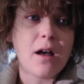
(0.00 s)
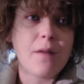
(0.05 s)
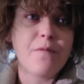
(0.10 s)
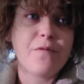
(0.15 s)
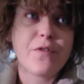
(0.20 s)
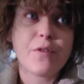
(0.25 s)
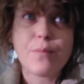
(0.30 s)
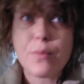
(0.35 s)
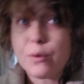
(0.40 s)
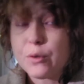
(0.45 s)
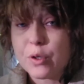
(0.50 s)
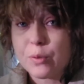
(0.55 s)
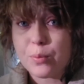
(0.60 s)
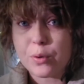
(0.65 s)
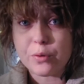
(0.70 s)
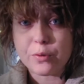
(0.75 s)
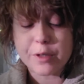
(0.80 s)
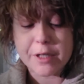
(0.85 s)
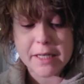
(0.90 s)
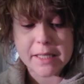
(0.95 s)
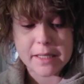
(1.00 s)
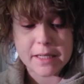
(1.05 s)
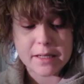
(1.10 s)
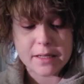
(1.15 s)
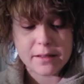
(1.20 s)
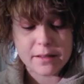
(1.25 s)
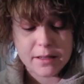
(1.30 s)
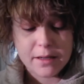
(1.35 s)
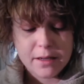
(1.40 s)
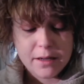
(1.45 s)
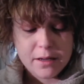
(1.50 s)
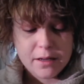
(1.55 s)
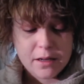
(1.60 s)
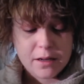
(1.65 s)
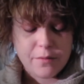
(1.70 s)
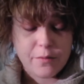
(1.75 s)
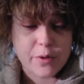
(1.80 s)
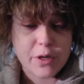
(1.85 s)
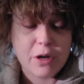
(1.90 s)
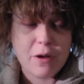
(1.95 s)
for multiple reasons.
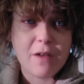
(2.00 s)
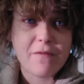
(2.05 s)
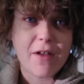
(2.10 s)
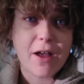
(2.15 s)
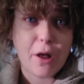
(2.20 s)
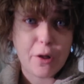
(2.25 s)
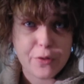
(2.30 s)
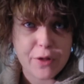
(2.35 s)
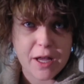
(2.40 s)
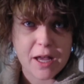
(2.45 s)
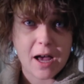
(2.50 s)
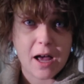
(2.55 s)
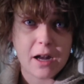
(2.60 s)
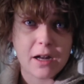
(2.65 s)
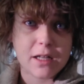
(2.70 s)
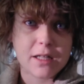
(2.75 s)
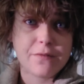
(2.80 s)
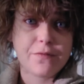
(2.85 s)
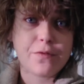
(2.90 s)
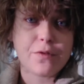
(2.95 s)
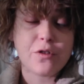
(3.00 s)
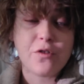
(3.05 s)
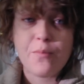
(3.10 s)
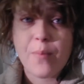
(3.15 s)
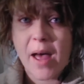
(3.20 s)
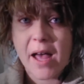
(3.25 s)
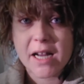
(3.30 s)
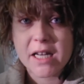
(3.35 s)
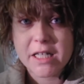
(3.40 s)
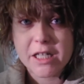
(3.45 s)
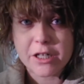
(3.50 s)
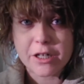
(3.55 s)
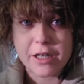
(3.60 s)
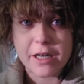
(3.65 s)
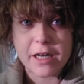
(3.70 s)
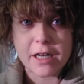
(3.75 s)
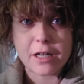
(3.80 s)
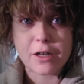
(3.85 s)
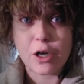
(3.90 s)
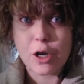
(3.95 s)
When you have a healthy gut, it's full of
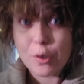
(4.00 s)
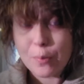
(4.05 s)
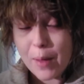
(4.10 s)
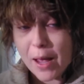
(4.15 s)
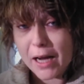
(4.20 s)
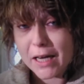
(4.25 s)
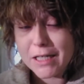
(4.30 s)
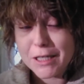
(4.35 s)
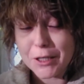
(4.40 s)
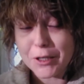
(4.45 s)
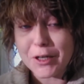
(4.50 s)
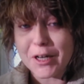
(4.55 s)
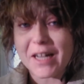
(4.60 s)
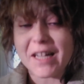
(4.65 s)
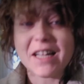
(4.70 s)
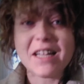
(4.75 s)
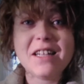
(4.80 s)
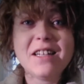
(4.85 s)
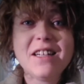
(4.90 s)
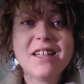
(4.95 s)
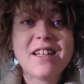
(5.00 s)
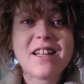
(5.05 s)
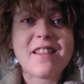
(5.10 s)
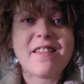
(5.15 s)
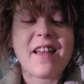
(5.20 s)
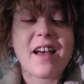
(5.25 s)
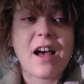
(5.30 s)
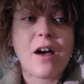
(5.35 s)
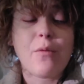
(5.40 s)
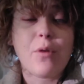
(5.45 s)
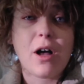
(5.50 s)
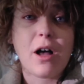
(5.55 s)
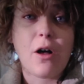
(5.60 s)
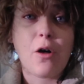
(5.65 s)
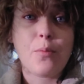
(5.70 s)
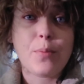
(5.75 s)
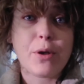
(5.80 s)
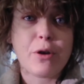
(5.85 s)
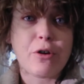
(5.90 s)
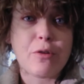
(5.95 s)
bacteria, good bacteria, that will
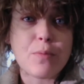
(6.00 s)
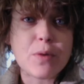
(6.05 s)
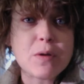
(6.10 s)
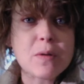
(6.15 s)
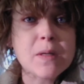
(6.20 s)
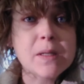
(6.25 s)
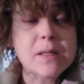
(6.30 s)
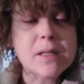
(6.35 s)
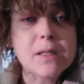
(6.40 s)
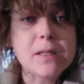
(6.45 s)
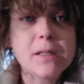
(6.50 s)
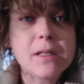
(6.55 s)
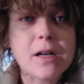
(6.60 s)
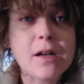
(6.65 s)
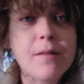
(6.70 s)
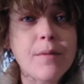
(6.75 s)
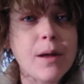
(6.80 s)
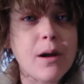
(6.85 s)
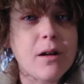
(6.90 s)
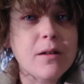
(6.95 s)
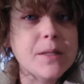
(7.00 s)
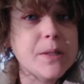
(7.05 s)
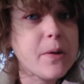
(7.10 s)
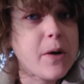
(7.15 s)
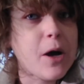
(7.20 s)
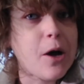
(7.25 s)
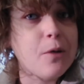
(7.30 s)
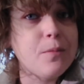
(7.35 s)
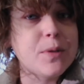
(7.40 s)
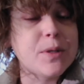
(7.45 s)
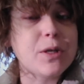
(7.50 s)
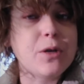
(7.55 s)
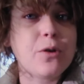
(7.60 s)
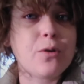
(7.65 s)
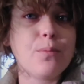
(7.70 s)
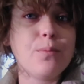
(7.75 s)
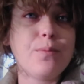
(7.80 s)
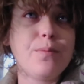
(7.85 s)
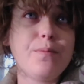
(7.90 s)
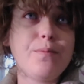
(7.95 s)
help your immune system. It also helps
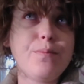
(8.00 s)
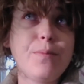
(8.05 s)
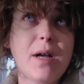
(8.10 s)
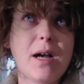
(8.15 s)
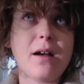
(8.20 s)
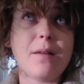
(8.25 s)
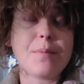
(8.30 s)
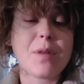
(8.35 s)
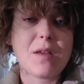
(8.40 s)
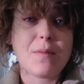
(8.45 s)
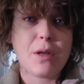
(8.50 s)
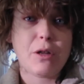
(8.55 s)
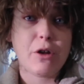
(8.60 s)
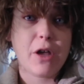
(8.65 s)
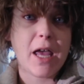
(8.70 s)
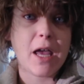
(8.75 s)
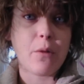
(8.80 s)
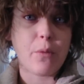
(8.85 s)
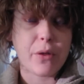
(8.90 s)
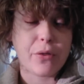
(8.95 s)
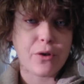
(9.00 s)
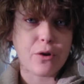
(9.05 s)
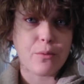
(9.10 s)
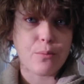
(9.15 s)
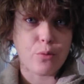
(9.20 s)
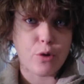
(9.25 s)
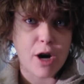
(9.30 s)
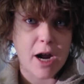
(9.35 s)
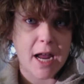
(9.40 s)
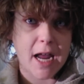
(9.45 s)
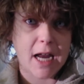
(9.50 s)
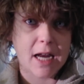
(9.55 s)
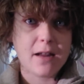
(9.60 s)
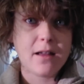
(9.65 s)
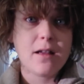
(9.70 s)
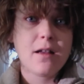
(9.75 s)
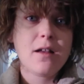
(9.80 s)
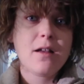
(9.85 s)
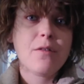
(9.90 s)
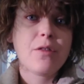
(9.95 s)
you communicate with your brain
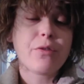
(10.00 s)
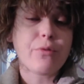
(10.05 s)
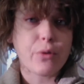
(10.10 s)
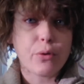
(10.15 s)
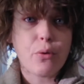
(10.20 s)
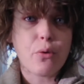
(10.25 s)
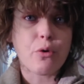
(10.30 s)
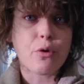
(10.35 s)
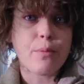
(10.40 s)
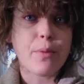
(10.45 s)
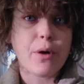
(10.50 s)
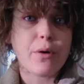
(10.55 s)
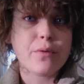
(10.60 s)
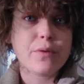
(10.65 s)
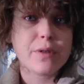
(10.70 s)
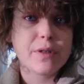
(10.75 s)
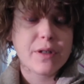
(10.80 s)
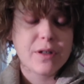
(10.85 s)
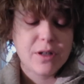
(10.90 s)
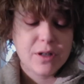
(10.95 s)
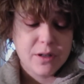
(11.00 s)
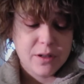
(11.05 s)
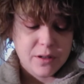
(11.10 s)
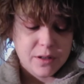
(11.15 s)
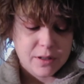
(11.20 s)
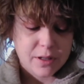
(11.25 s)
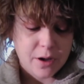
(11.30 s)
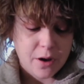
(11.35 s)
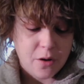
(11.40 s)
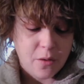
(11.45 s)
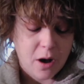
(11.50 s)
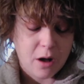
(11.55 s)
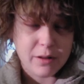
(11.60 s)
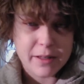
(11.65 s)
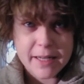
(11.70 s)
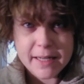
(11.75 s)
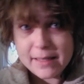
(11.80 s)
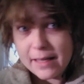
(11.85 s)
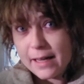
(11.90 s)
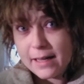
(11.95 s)
through hormones. So I'll
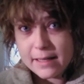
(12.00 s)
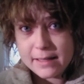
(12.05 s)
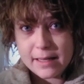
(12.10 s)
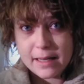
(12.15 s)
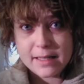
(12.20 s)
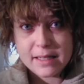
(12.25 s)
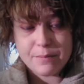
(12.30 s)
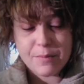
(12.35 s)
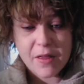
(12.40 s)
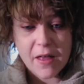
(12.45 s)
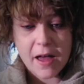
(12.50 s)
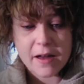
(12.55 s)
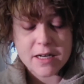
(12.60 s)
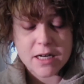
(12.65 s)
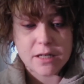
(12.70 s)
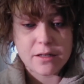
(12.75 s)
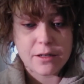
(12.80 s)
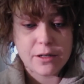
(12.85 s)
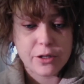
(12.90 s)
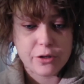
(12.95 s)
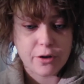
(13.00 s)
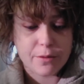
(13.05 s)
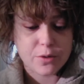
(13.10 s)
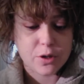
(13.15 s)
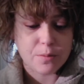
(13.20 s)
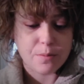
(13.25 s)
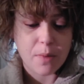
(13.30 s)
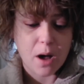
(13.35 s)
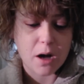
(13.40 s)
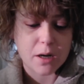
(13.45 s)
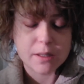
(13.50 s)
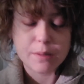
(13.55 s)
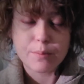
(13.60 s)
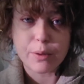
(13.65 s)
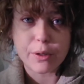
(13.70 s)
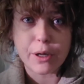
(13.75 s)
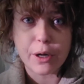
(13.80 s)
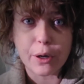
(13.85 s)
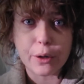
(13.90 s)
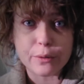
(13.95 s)
link, like I said, some of that down in the description box
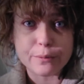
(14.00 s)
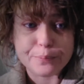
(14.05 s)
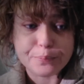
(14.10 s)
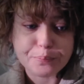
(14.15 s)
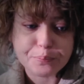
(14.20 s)
below